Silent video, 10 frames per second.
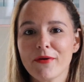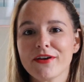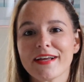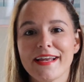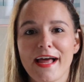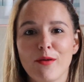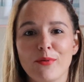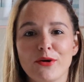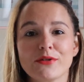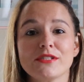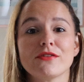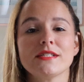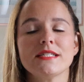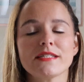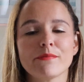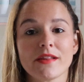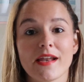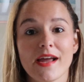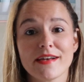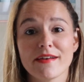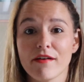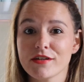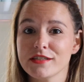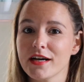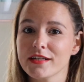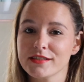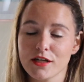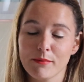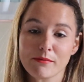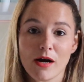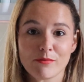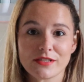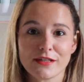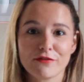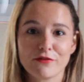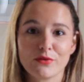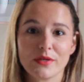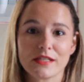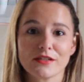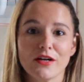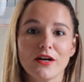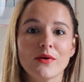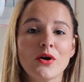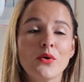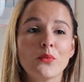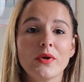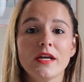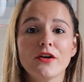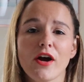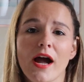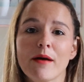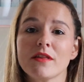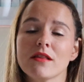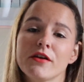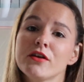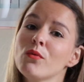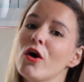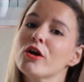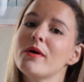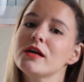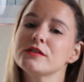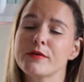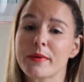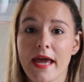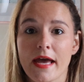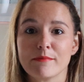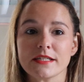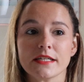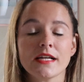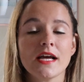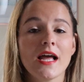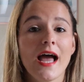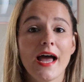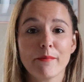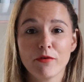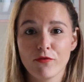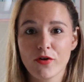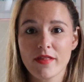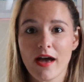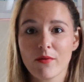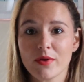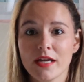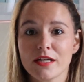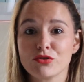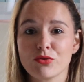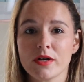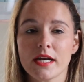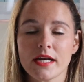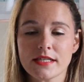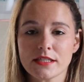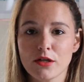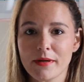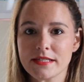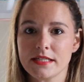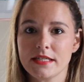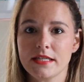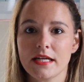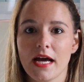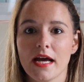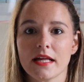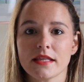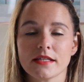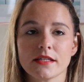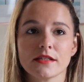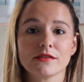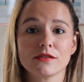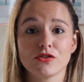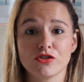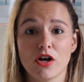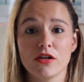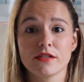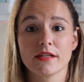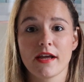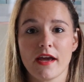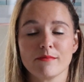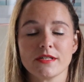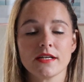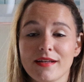on a canal boat. So this is something that I had never done until my mom was here a few weeks ago. We grabbed the London water bus from Camden, and before that we enjoyed a nice little bite to eat at the stalls in Camden.